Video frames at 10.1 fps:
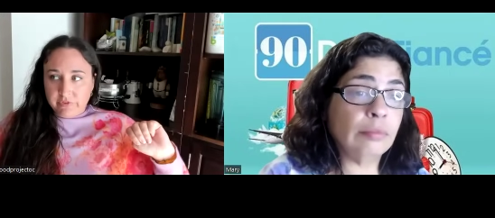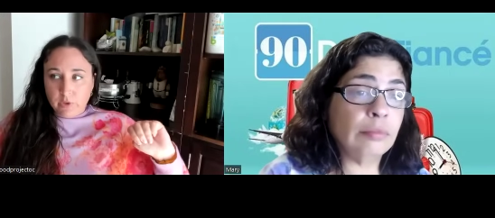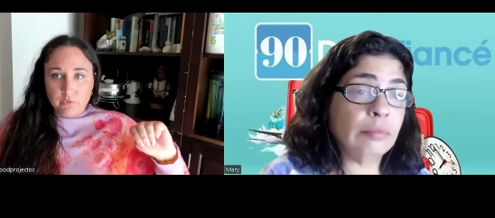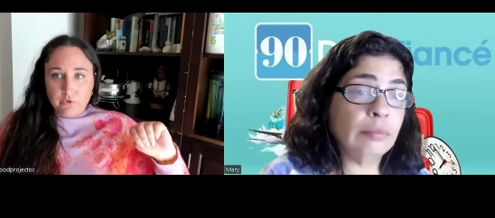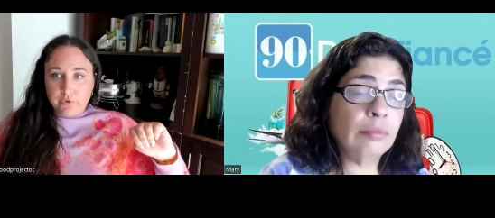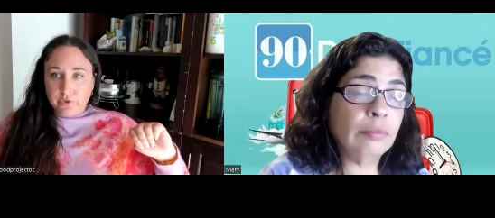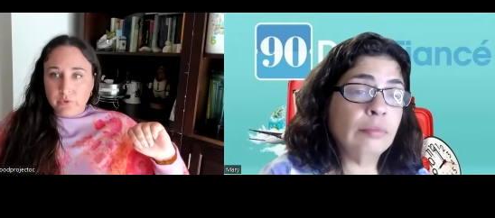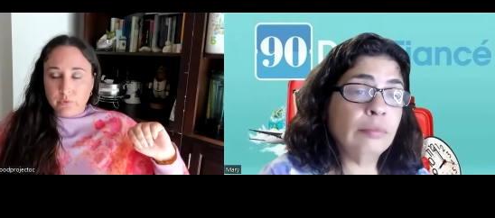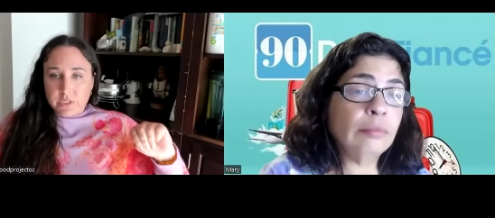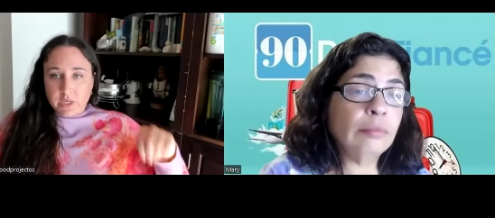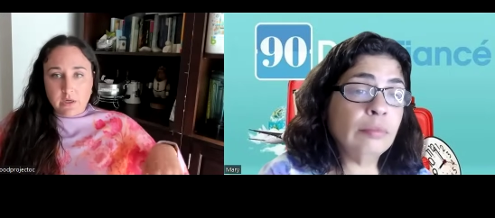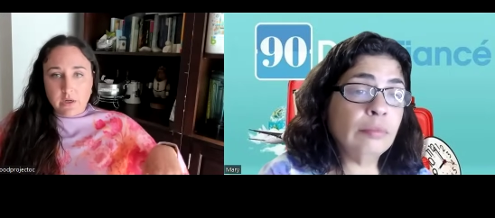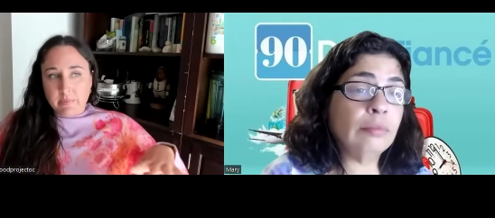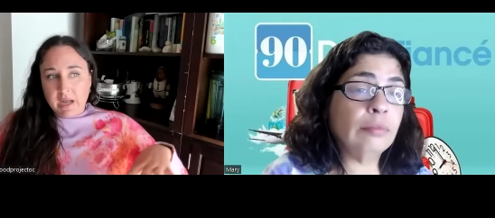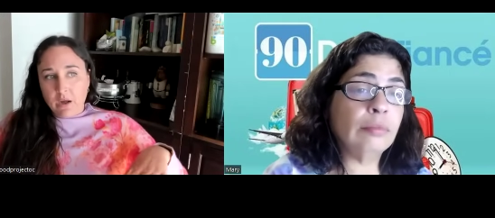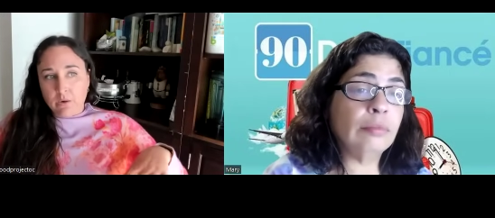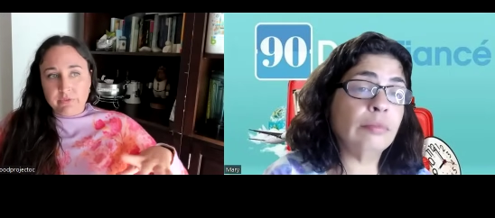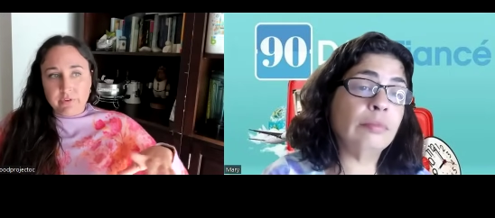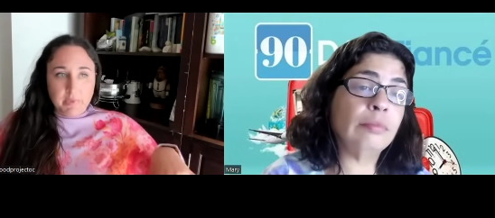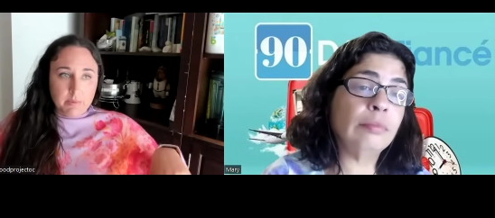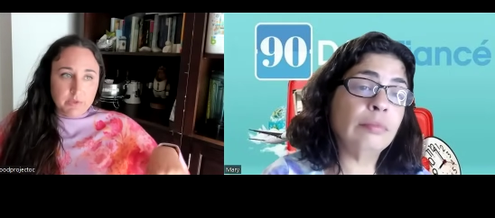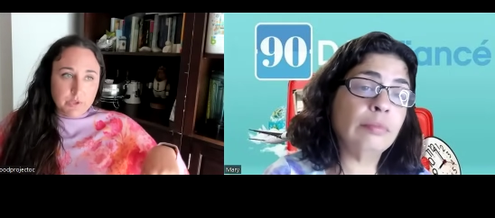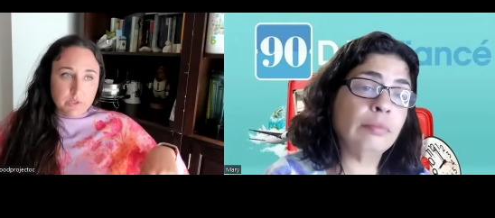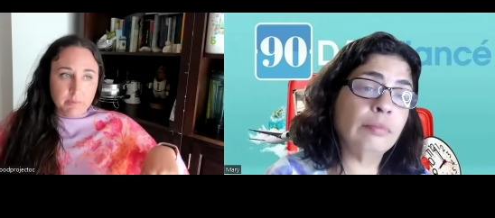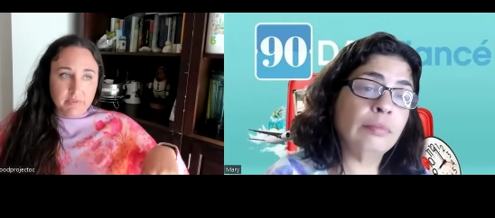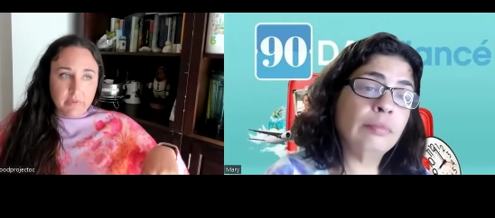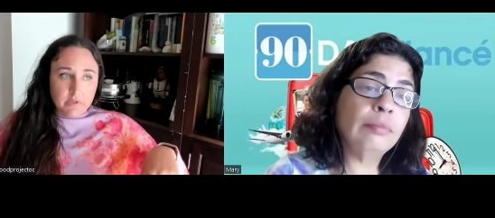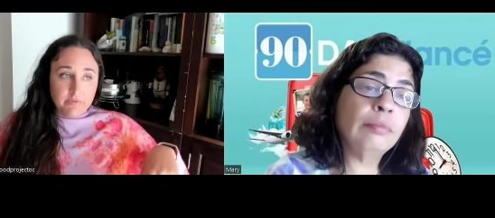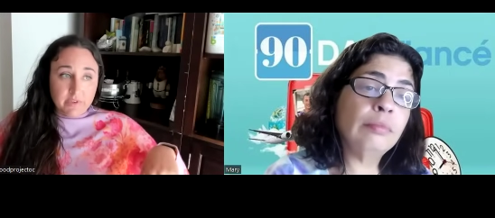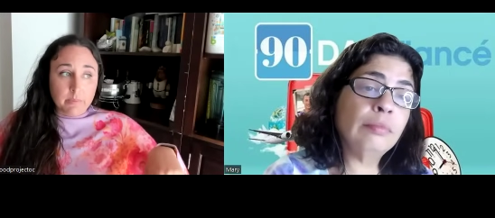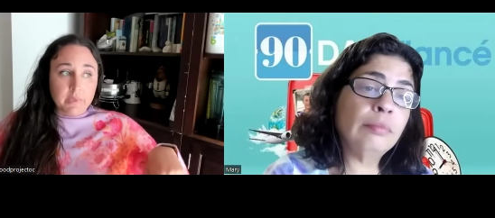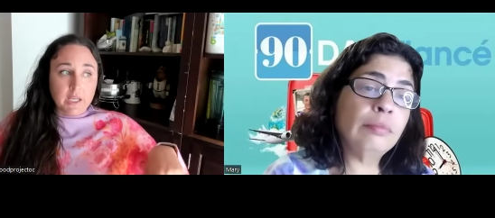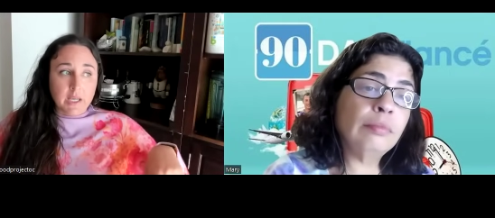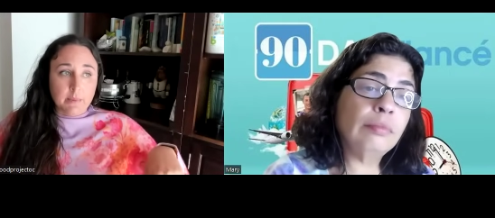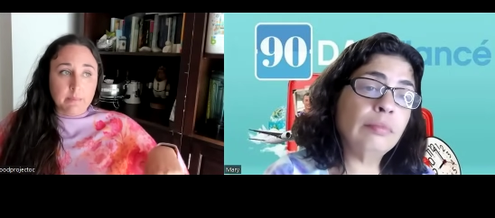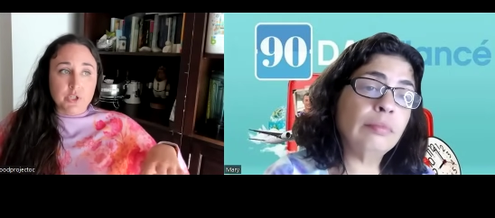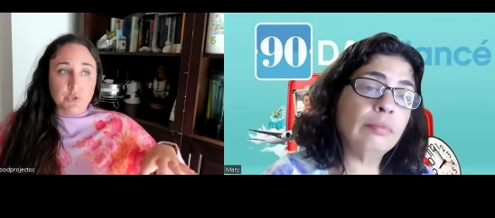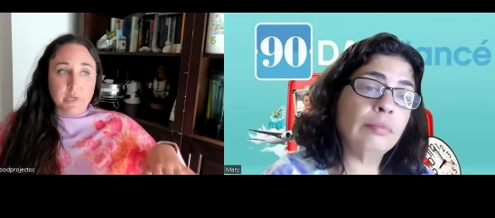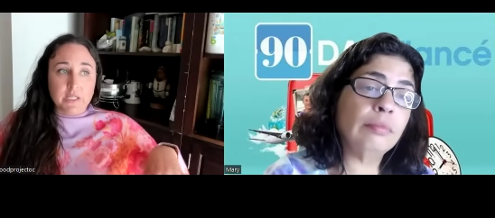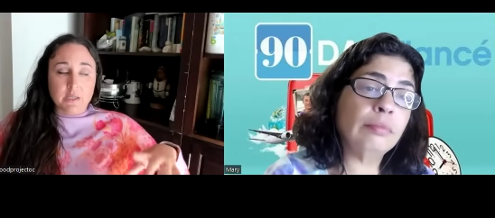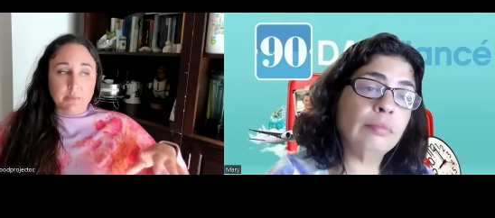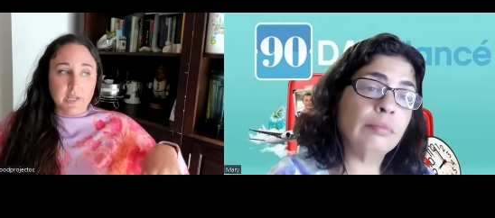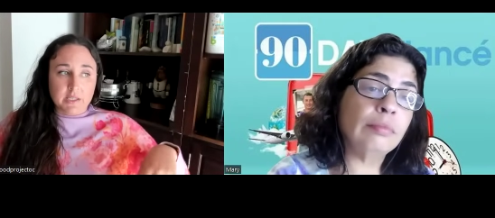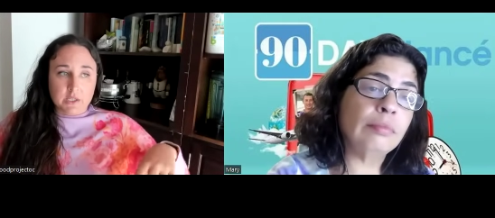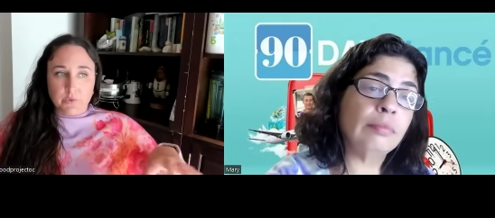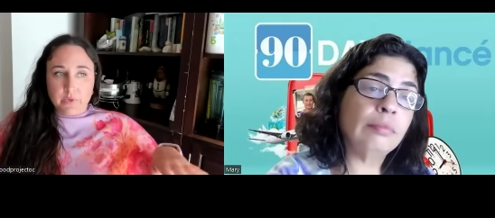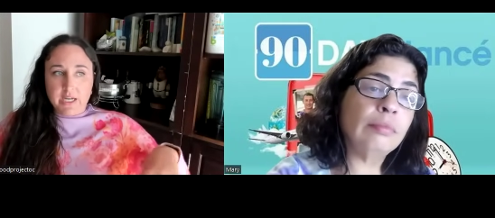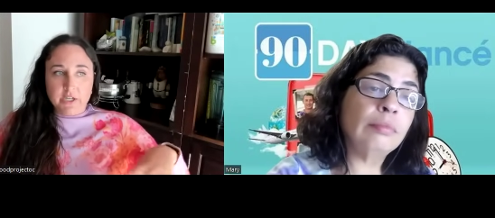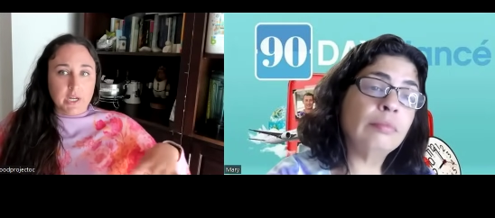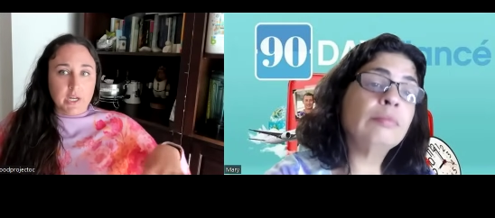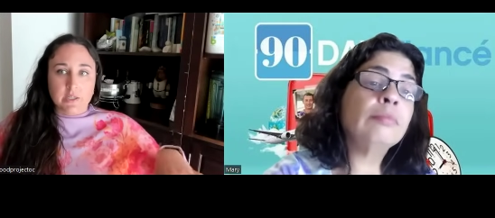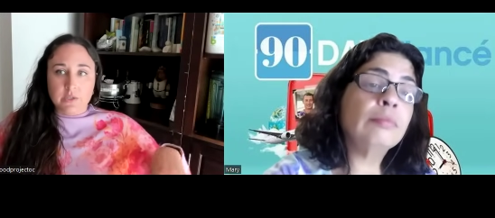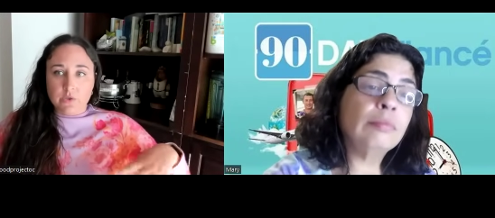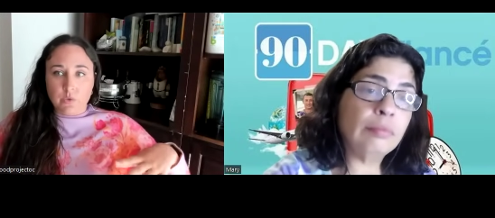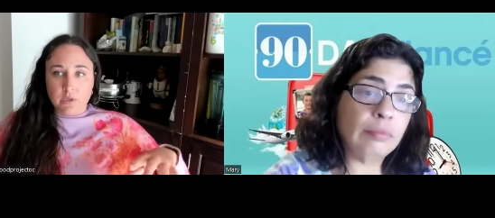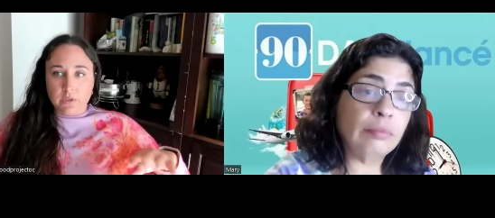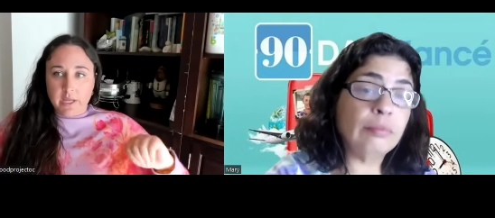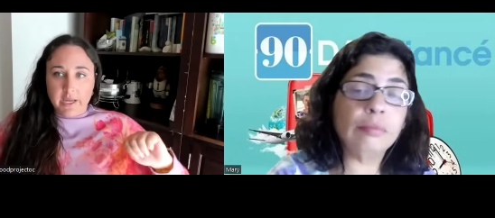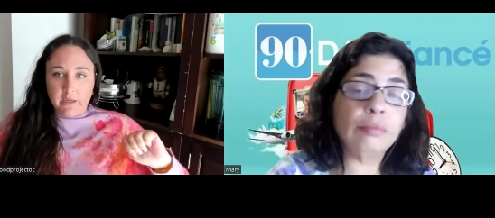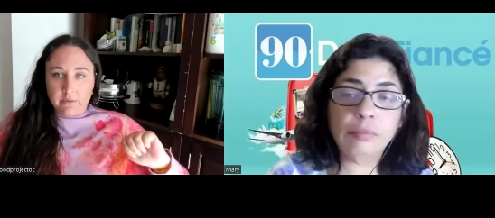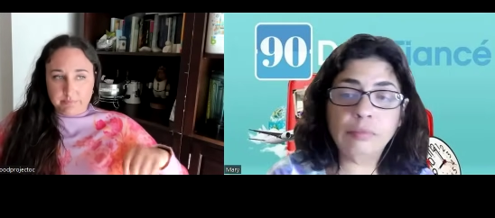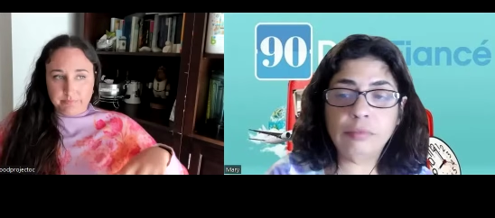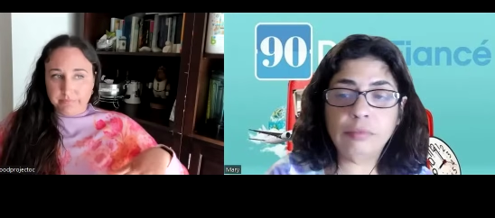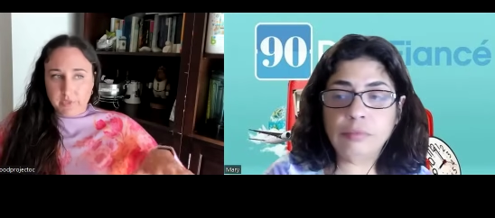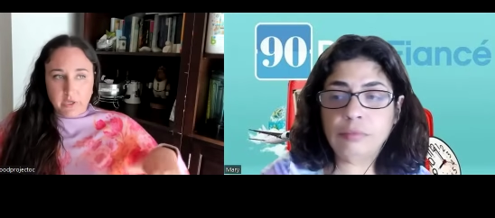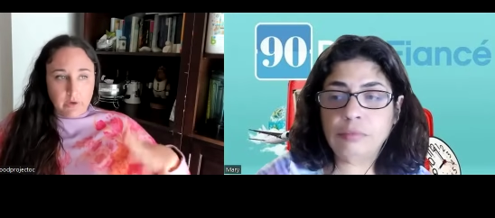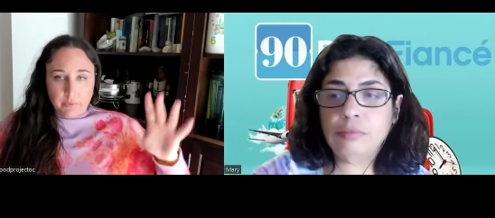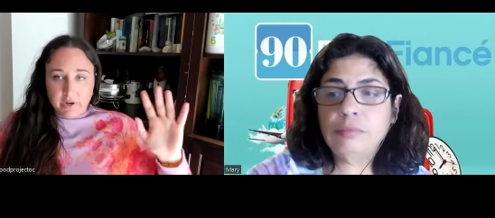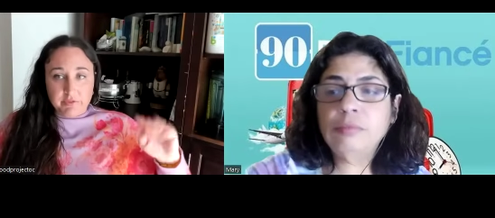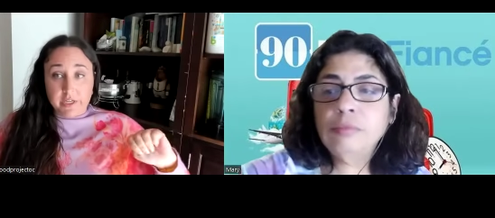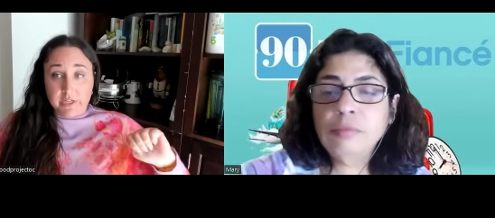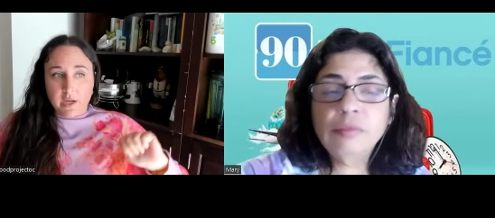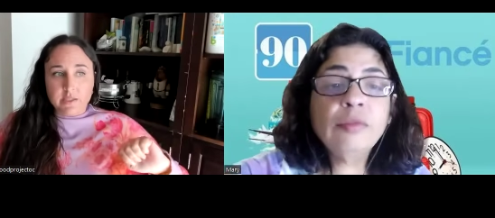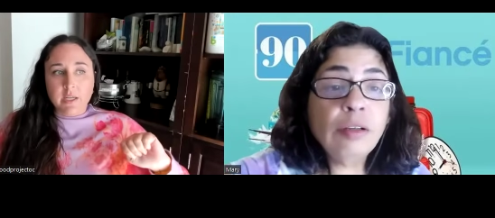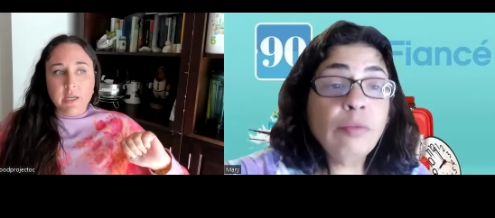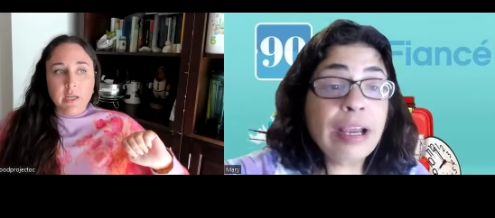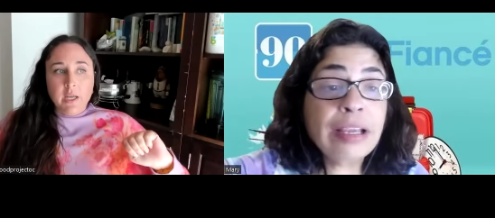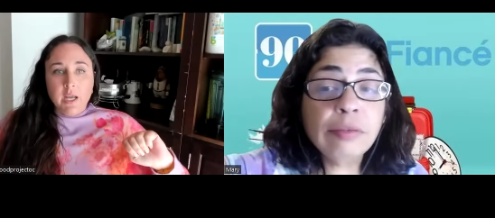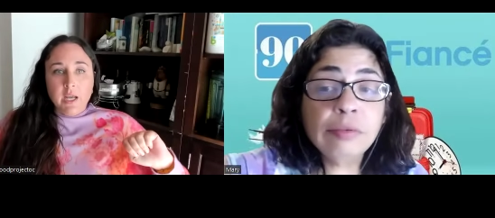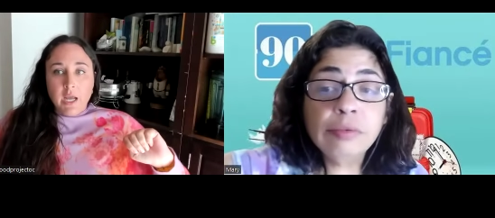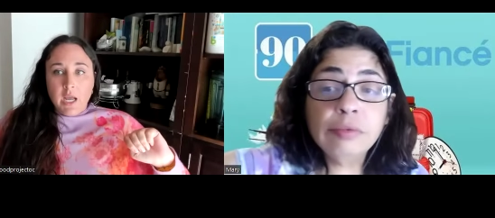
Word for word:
Speaker 1: film crew was going to come out, film him do some of filming him doing some of his donations or like, you know, whatever he does. Right.